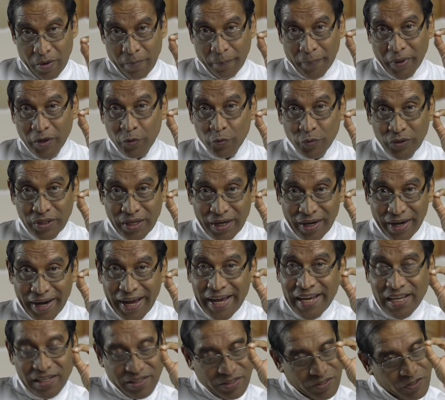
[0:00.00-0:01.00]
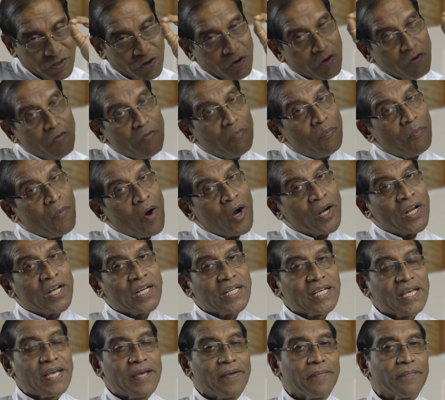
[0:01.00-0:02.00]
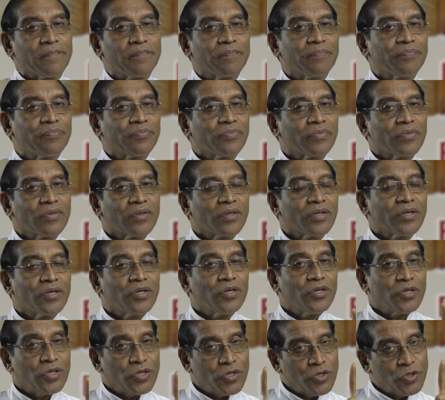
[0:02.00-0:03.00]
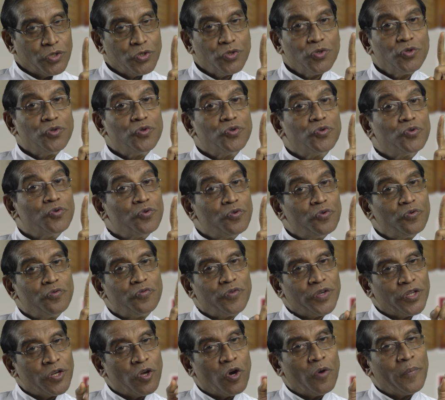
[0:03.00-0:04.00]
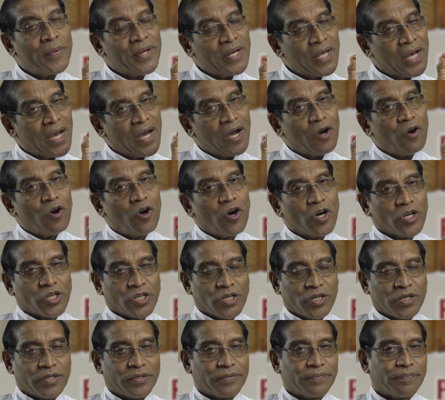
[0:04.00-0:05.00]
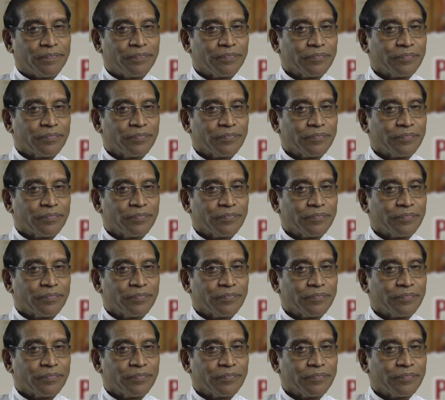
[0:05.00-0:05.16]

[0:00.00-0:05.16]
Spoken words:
But with the rise of monarchy, two phenomena occurred.